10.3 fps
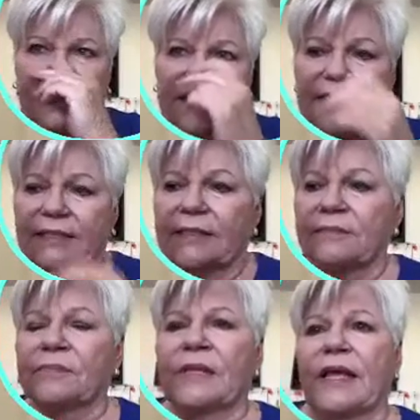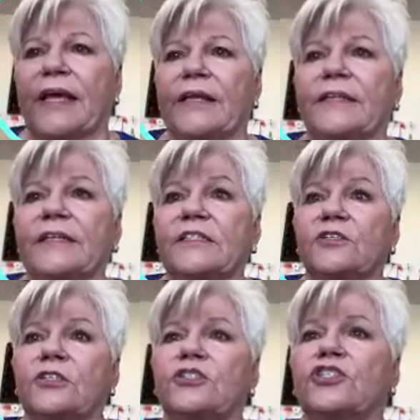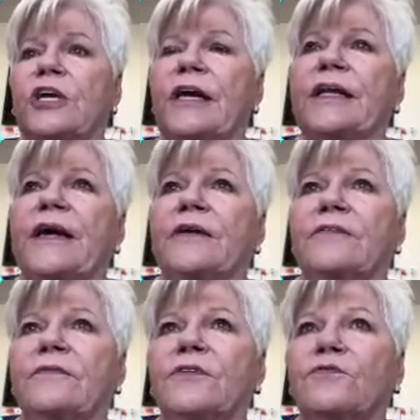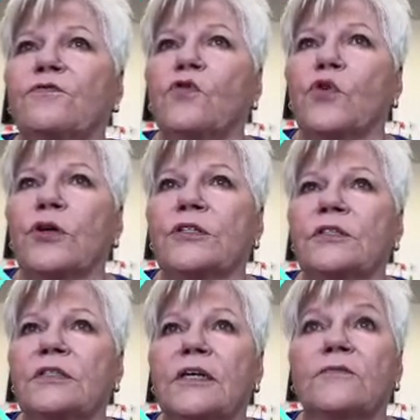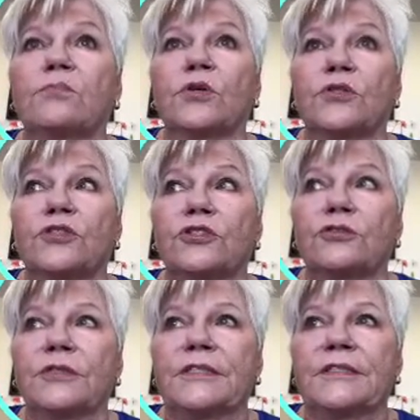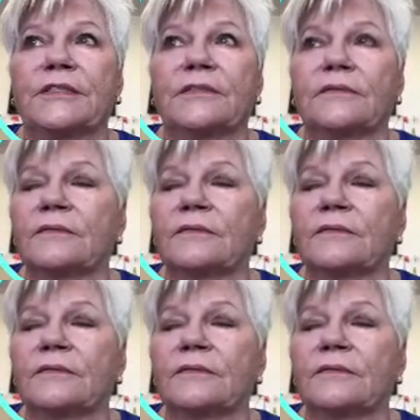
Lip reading: in it, and it's going to shine out of the forest of birch trees.